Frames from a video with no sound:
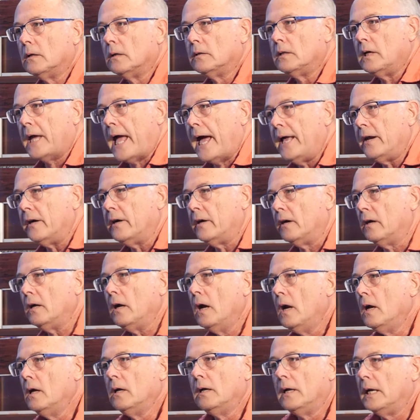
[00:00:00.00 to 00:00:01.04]
The editor
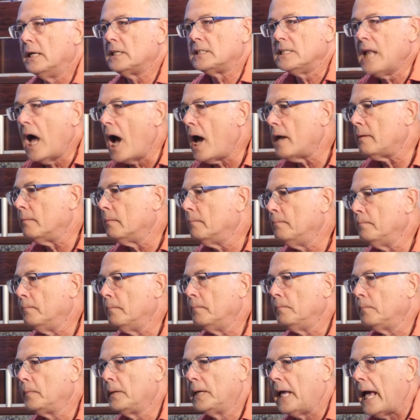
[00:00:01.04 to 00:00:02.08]
is not
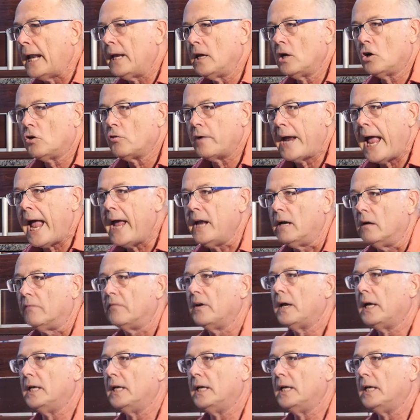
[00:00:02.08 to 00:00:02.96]
getting creative.